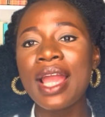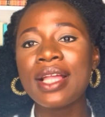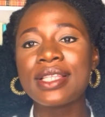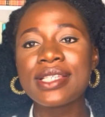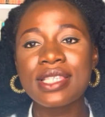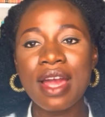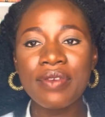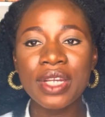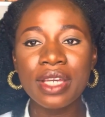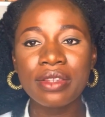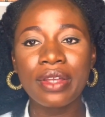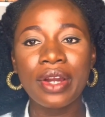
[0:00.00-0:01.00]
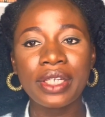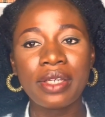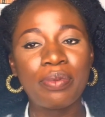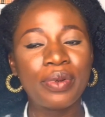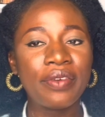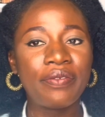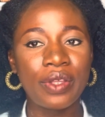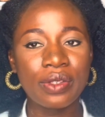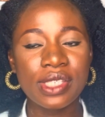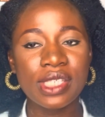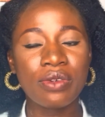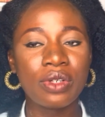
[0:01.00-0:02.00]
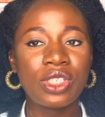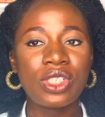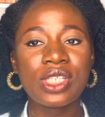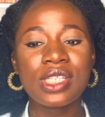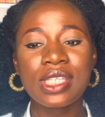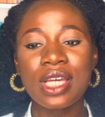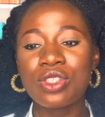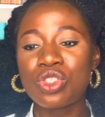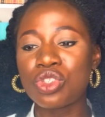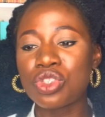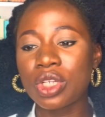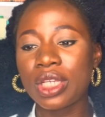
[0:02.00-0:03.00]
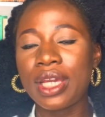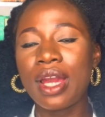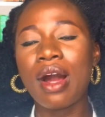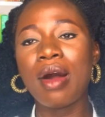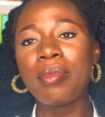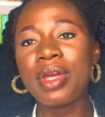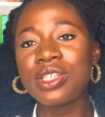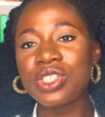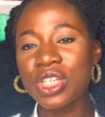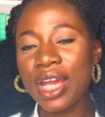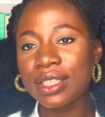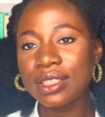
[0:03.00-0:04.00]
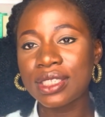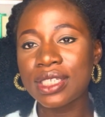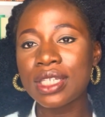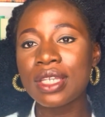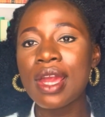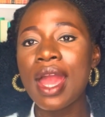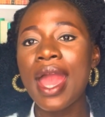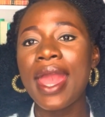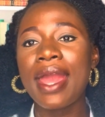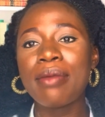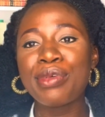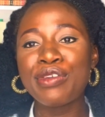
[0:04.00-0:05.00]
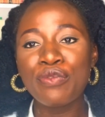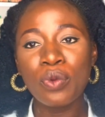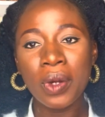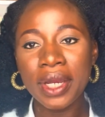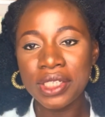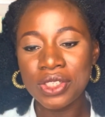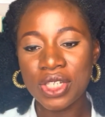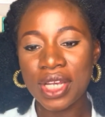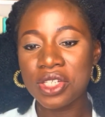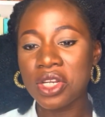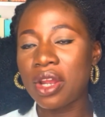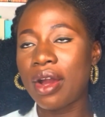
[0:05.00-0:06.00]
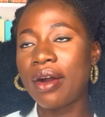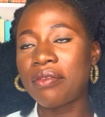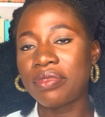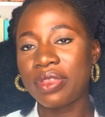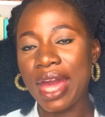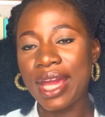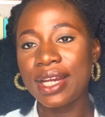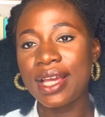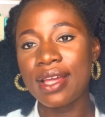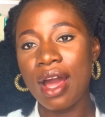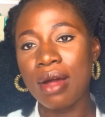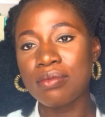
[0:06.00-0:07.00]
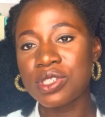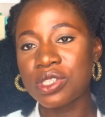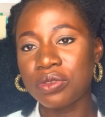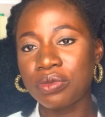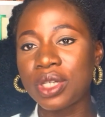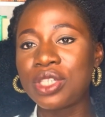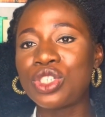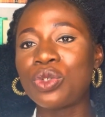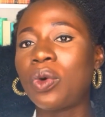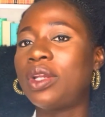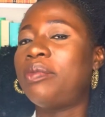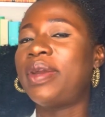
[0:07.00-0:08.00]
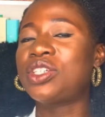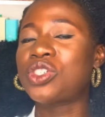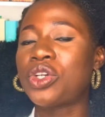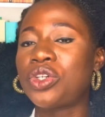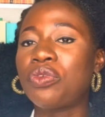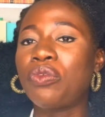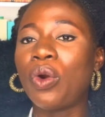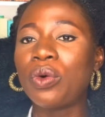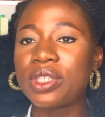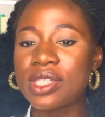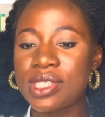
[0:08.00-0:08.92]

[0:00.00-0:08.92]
The seventy thirty pre-filled syringes is usually um, injected, and before injection of that um, syringe, you want to make sure you roll the